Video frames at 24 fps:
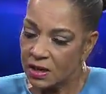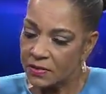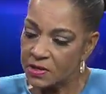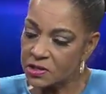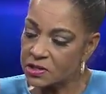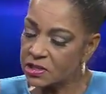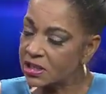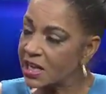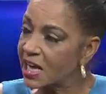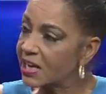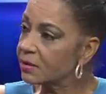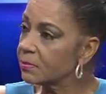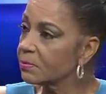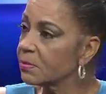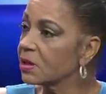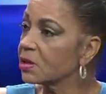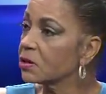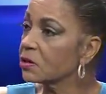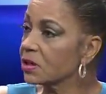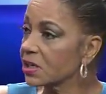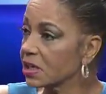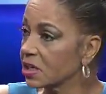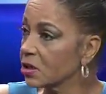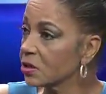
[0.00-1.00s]
there's a lot of
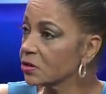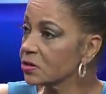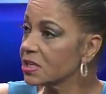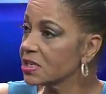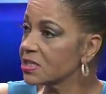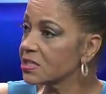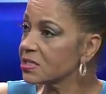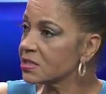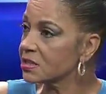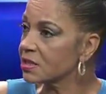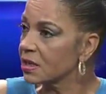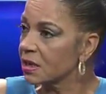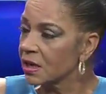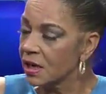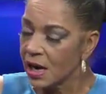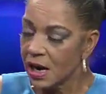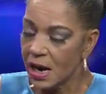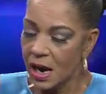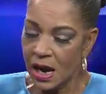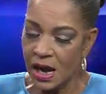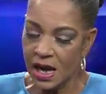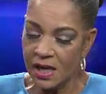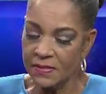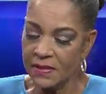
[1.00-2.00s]
mental illness,
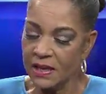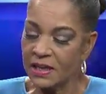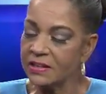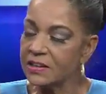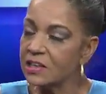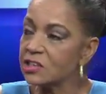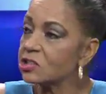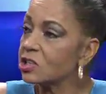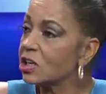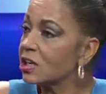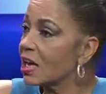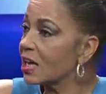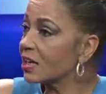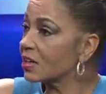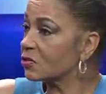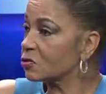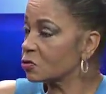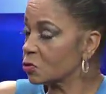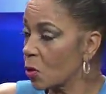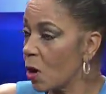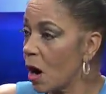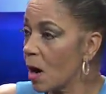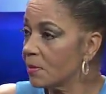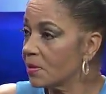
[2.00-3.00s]
and then there's a lot of
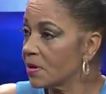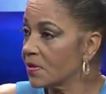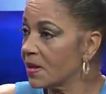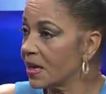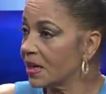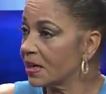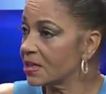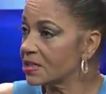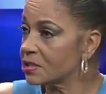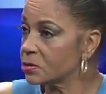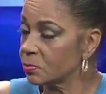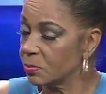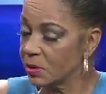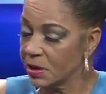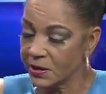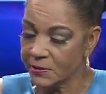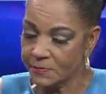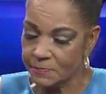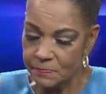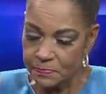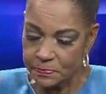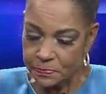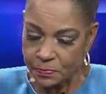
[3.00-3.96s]
trauma that has been